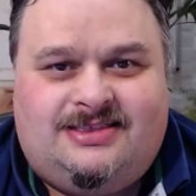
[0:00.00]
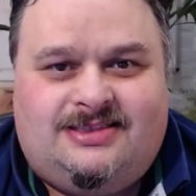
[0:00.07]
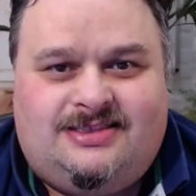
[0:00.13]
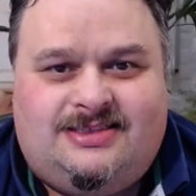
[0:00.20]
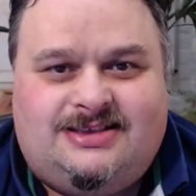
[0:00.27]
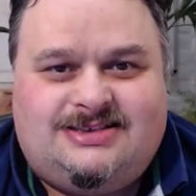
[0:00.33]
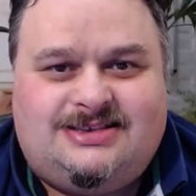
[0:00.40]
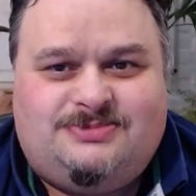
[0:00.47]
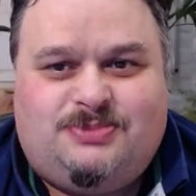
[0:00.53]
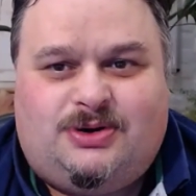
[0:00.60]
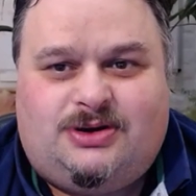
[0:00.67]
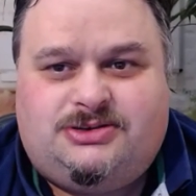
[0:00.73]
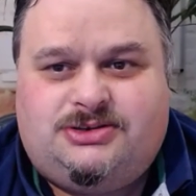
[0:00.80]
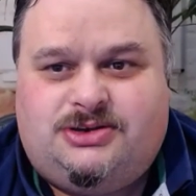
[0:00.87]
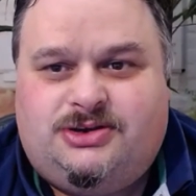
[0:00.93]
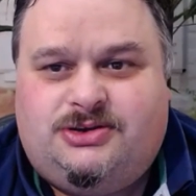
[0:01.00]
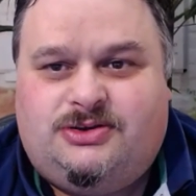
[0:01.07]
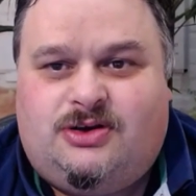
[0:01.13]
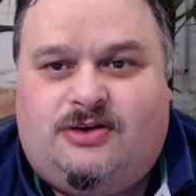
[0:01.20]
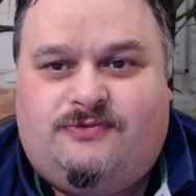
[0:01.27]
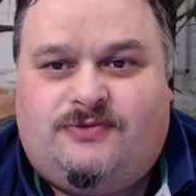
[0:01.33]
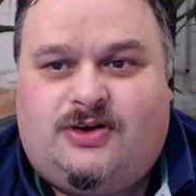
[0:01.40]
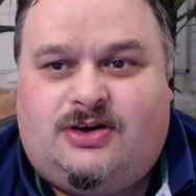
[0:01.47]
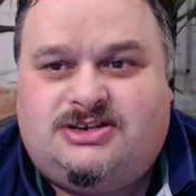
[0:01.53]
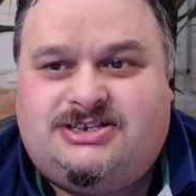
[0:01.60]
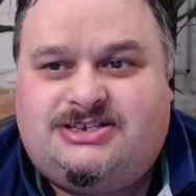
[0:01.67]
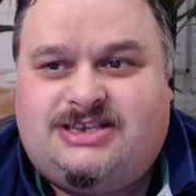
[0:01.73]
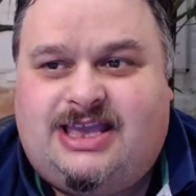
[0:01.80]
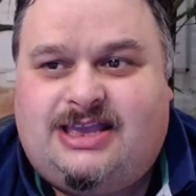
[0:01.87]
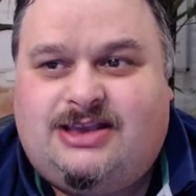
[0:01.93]
this is part two of our
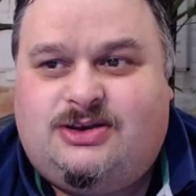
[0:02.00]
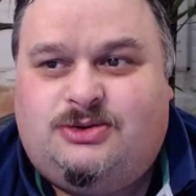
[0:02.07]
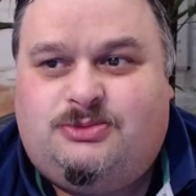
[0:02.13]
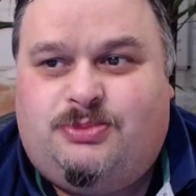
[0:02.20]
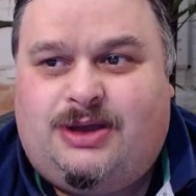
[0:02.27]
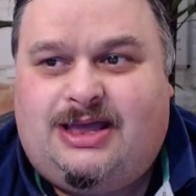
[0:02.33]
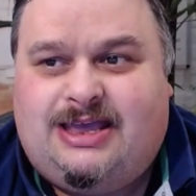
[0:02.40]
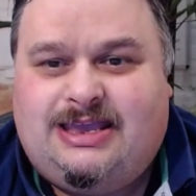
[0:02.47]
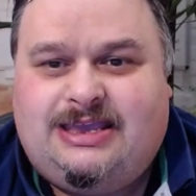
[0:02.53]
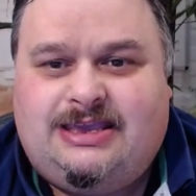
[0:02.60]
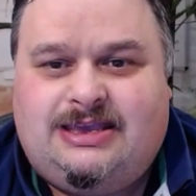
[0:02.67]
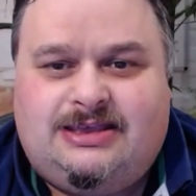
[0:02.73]
say goodbye.